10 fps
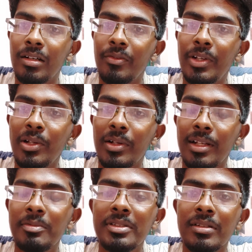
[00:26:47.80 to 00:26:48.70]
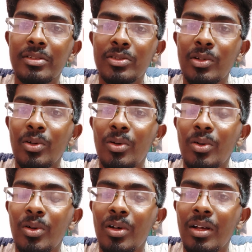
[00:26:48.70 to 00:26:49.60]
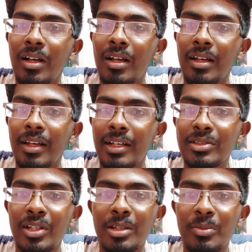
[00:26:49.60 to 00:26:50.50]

video clips. So enjoy the